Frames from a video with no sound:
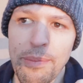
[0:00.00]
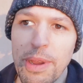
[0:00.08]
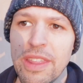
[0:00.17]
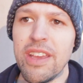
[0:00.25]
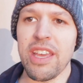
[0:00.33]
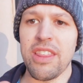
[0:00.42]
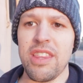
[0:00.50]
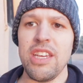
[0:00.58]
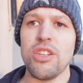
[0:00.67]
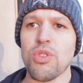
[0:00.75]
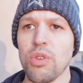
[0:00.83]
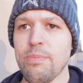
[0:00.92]
by the
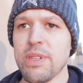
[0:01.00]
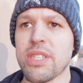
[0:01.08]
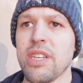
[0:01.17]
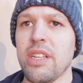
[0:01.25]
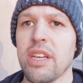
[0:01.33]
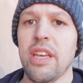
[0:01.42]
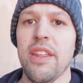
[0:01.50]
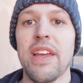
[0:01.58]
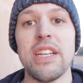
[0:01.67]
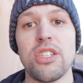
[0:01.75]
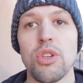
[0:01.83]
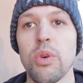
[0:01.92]
Cathedral Basilica, they
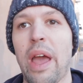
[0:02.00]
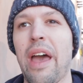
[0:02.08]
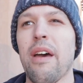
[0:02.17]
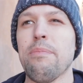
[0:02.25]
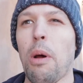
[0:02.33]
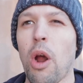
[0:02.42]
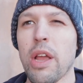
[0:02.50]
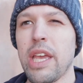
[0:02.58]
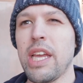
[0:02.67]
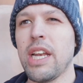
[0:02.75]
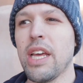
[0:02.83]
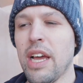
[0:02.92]
do have
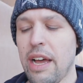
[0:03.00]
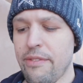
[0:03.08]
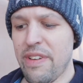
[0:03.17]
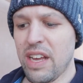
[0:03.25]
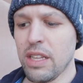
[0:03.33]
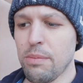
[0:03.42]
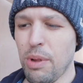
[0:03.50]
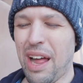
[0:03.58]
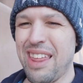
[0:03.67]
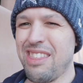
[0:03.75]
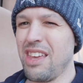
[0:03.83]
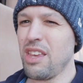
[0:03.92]
parking available. I
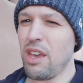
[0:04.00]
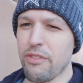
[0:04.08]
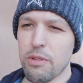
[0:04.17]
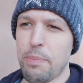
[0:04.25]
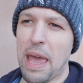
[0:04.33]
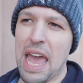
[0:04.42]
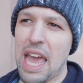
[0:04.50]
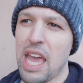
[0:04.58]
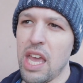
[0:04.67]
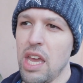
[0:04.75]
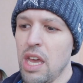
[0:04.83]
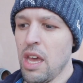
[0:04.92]
think you have to
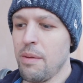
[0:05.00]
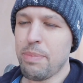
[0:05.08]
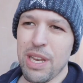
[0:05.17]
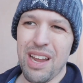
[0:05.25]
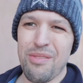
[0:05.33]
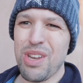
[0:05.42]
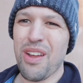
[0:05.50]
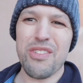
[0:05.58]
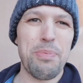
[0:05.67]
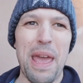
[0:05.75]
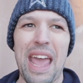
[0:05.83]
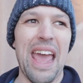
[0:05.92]
pay, but I mean, you have to
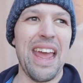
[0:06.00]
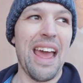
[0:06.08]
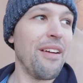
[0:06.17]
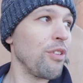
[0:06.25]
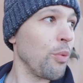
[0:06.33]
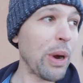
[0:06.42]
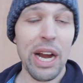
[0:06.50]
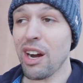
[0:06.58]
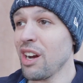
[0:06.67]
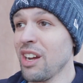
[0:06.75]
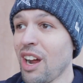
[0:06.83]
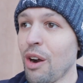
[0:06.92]
pay
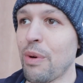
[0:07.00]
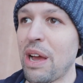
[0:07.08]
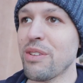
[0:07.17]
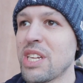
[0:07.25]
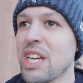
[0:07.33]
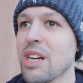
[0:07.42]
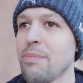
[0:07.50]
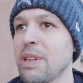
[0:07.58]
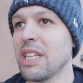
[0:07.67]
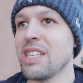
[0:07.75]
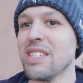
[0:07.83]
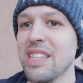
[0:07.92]
everywhere around here, but at
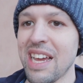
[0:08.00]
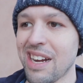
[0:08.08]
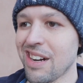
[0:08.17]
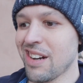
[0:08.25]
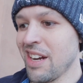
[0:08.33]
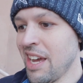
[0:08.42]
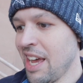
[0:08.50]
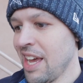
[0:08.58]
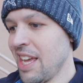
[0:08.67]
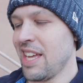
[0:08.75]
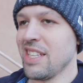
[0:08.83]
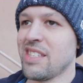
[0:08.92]
least there,
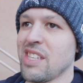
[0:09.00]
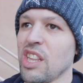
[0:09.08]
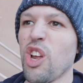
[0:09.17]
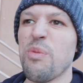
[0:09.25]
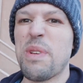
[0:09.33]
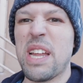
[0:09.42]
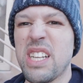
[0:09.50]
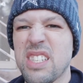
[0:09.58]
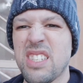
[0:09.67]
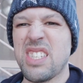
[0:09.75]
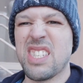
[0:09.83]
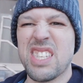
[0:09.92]
it's a little bit
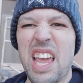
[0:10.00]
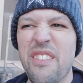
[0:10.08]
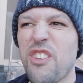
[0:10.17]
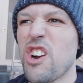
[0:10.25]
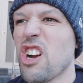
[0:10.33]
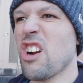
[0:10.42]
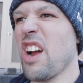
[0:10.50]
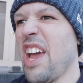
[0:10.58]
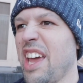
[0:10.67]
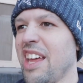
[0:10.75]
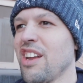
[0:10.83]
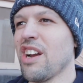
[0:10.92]
safer,
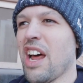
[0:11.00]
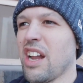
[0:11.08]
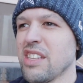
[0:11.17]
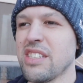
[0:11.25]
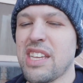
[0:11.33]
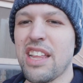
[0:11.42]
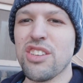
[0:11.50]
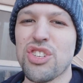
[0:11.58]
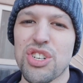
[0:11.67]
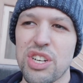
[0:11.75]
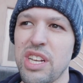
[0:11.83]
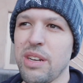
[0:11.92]
and you're not on the side of the
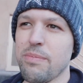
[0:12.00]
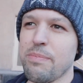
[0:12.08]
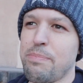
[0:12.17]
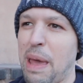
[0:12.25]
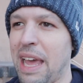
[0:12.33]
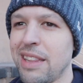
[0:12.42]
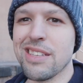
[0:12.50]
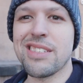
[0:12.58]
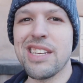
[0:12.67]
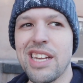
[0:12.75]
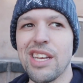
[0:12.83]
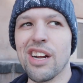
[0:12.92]
street and paying the
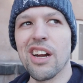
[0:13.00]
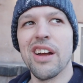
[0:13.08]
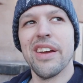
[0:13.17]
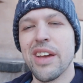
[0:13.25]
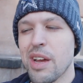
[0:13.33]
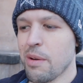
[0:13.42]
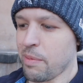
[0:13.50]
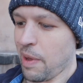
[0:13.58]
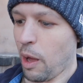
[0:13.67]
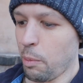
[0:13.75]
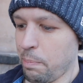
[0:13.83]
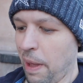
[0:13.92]
city, you're
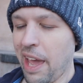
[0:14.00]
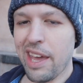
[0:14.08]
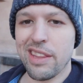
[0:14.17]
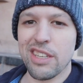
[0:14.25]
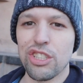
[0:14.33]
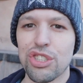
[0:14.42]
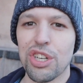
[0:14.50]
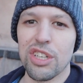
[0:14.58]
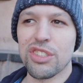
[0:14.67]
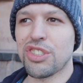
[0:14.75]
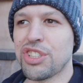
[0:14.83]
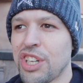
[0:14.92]
paying the
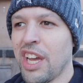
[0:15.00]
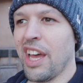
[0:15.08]
church